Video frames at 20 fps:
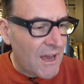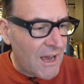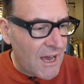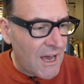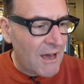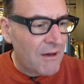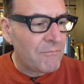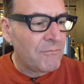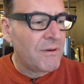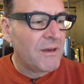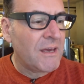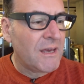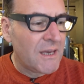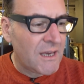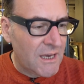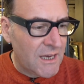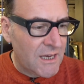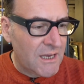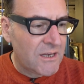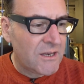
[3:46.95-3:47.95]
am
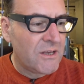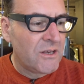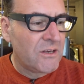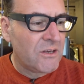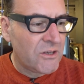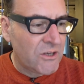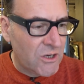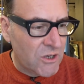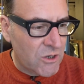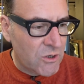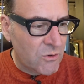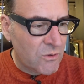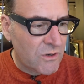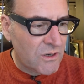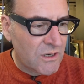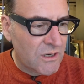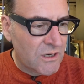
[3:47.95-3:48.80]
in you.